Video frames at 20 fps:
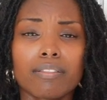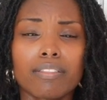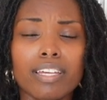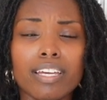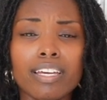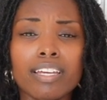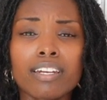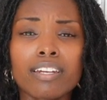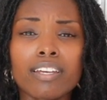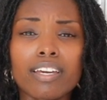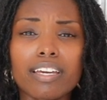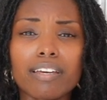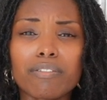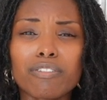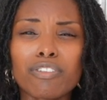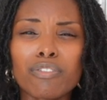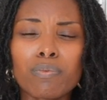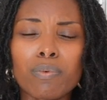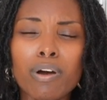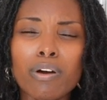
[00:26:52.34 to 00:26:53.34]
then
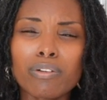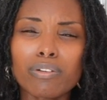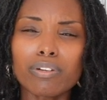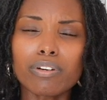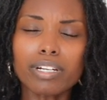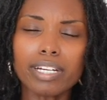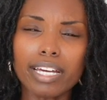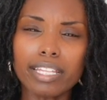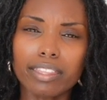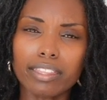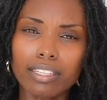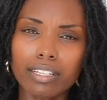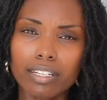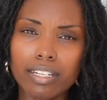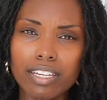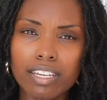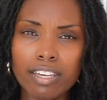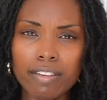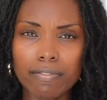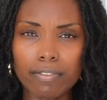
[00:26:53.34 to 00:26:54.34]
you won't look at
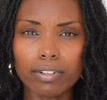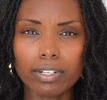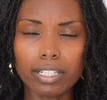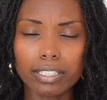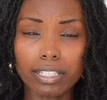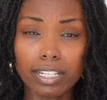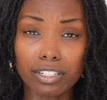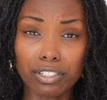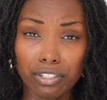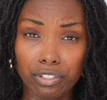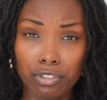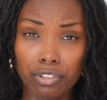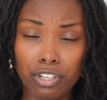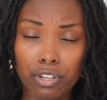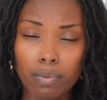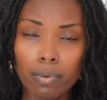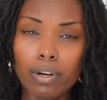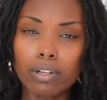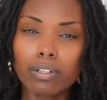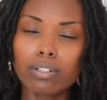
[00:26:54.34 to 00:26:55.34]
the evil that they do.
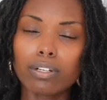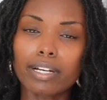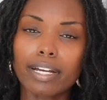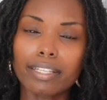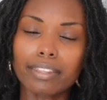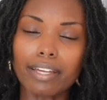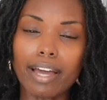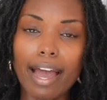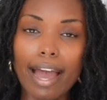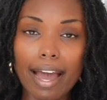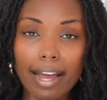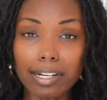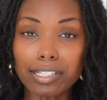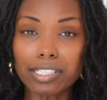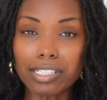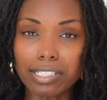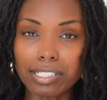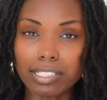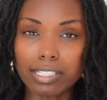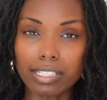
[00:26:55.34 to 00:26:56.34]
You won't look at the
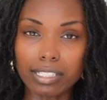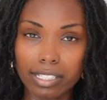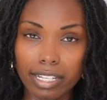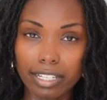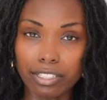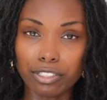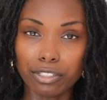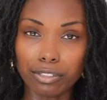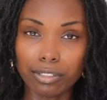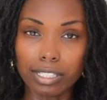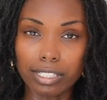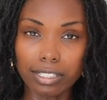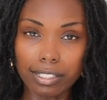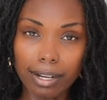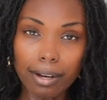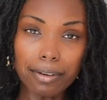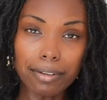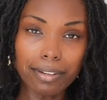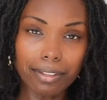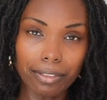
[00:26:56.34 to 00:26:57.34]
actions that they do that
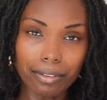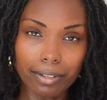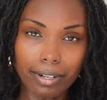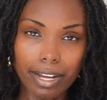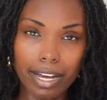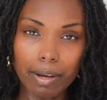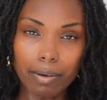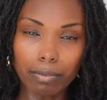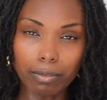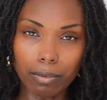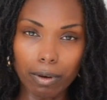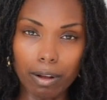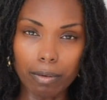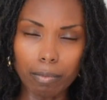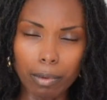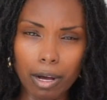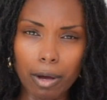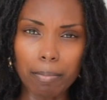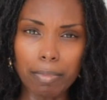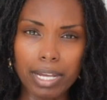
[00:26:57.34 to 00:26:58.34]
tell you that they're not
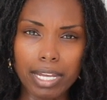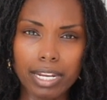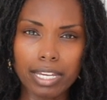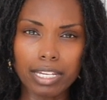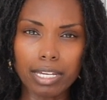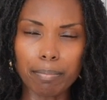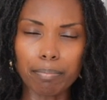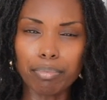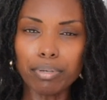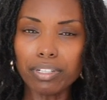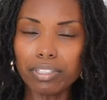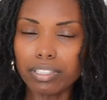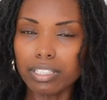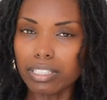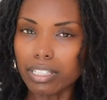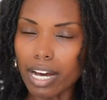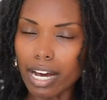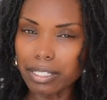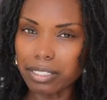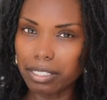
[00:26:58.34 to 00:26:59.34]
well meaning and put
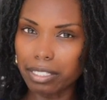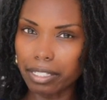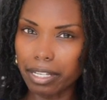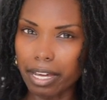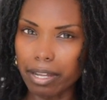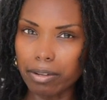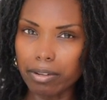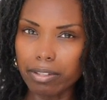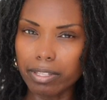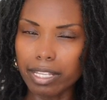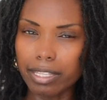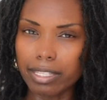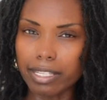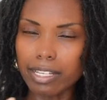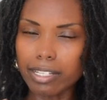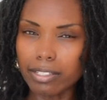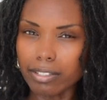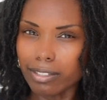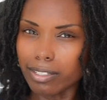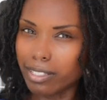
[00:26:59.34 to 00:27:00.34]
the dots together that
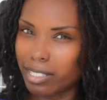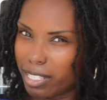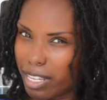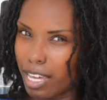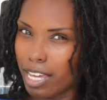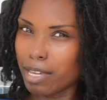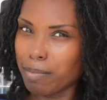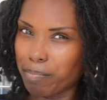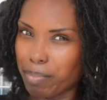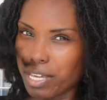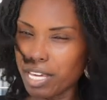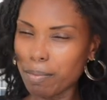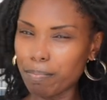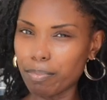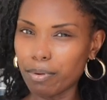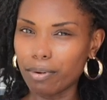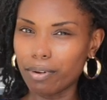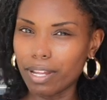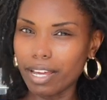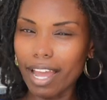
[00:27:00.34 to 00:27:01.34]
these are the same
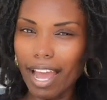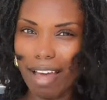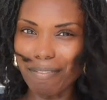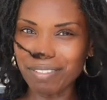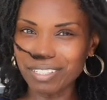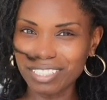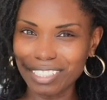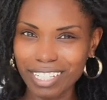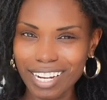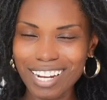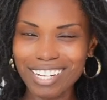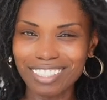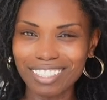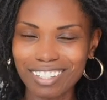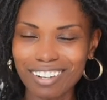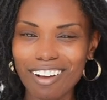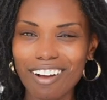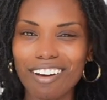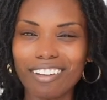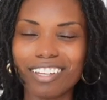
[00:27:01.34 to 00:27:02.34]
people. They haven't changed
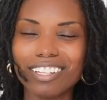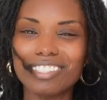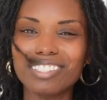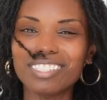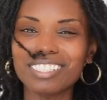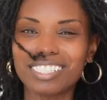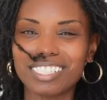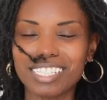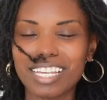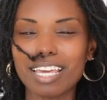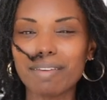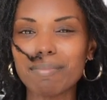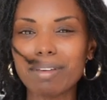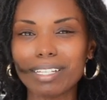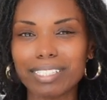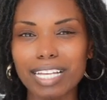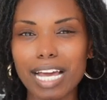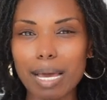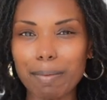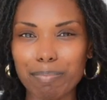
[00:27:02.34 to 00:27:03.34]
at all. These are the same
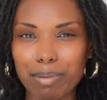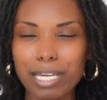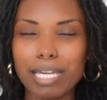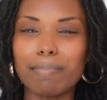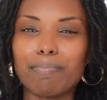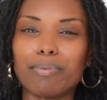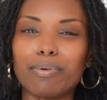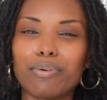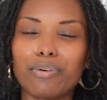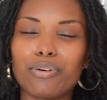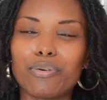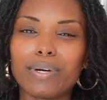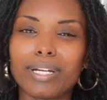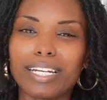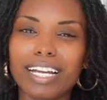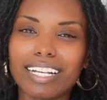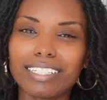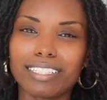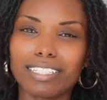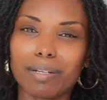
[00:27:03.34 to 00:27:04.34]
exact people who
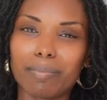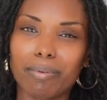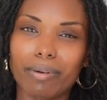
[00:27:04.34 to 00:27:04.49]
enacted